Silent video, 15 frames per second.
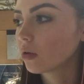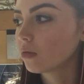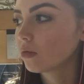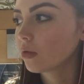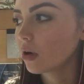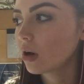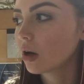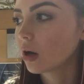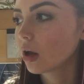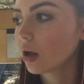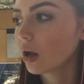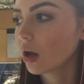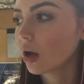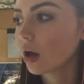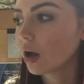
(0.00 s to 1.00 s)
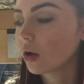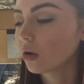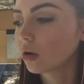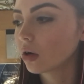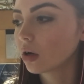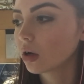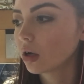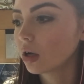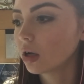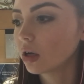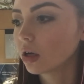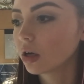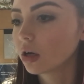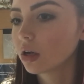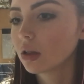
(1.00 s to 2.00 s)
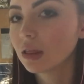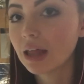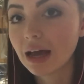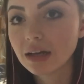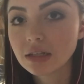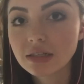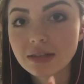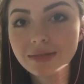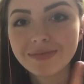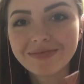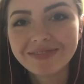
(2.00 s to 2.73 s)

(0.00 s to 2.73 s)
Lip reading: front, outer, inner, last.